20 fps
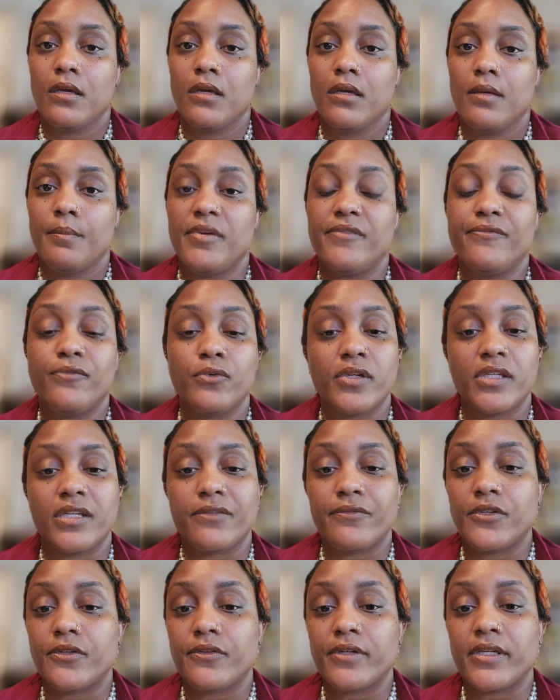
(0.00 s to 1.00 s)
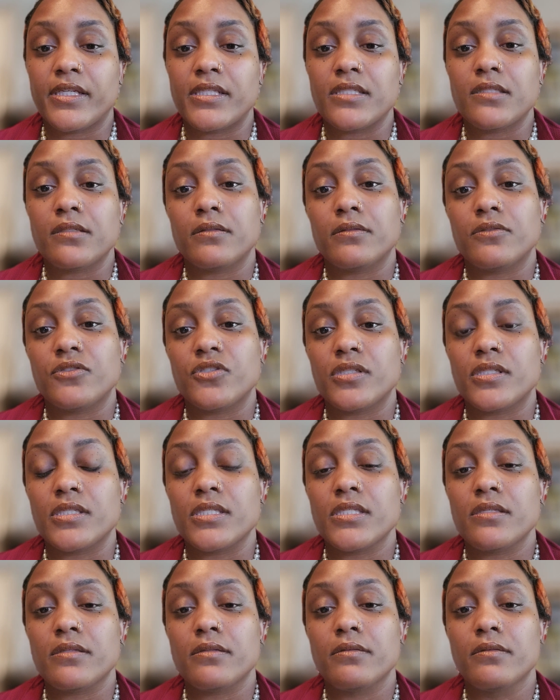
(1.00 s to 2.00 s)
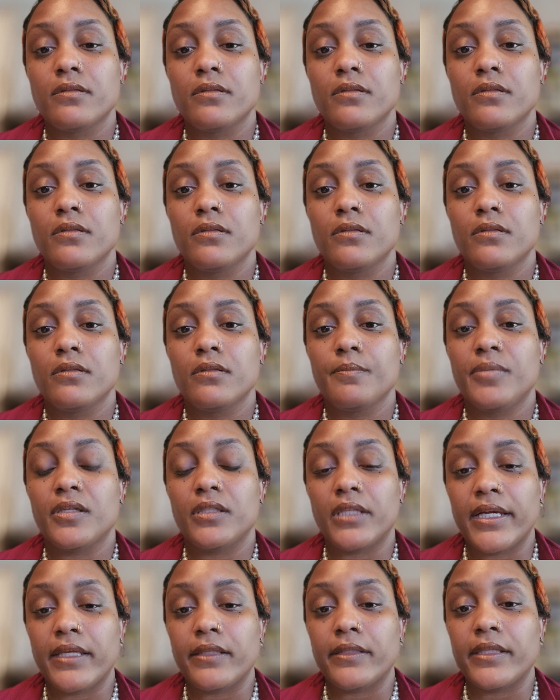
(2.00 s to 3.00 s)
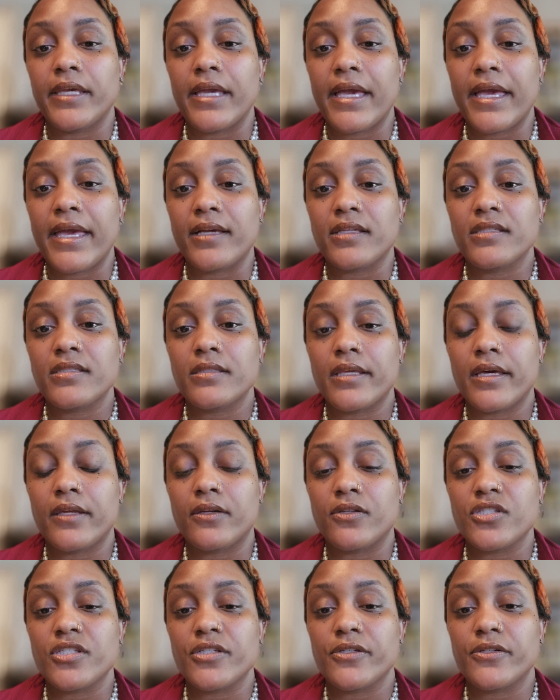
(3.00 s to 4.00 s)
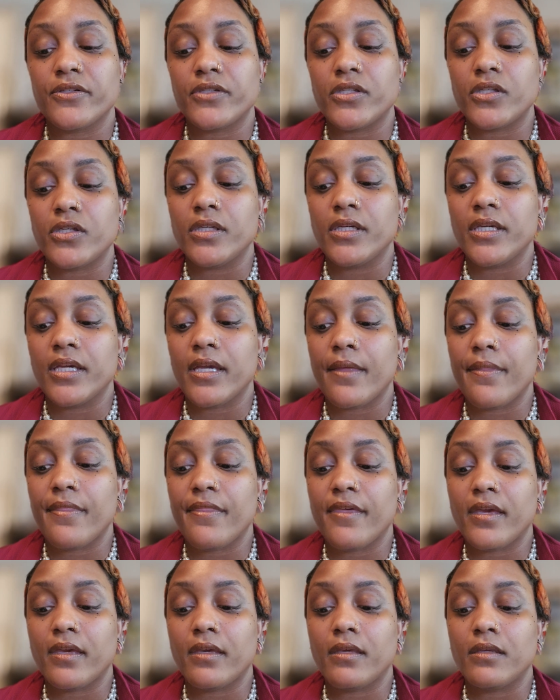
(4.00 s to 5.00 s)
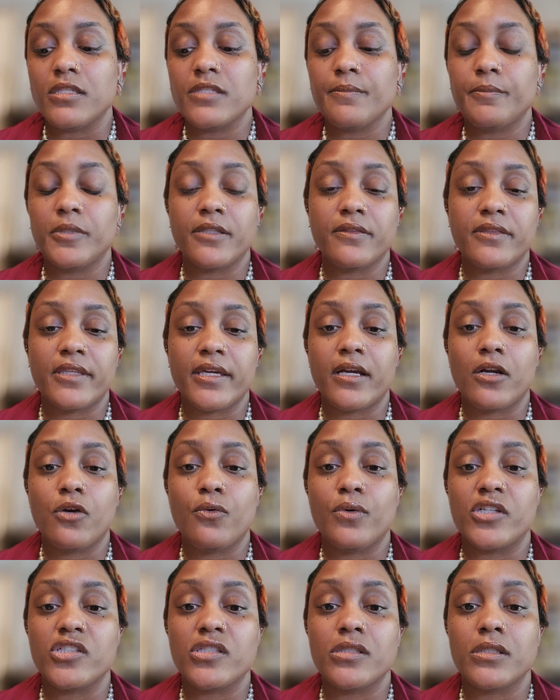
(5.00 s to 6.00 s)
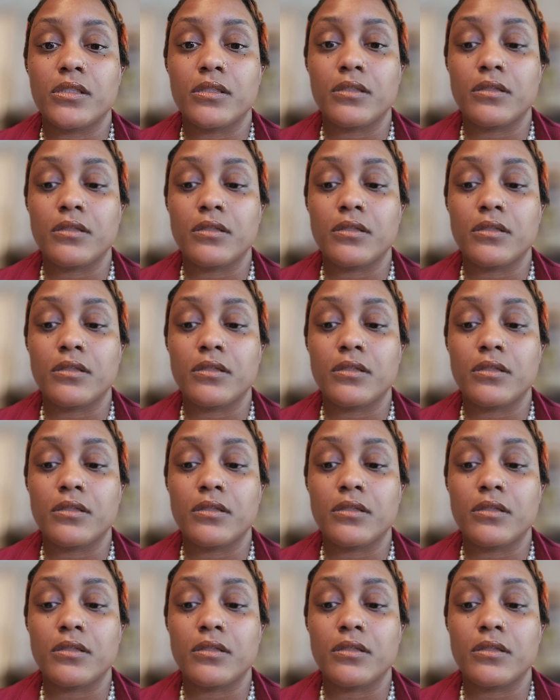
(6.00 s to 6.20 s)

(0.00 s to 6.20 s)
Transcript: before giving your answer, just politely ask that attorney, can they split that question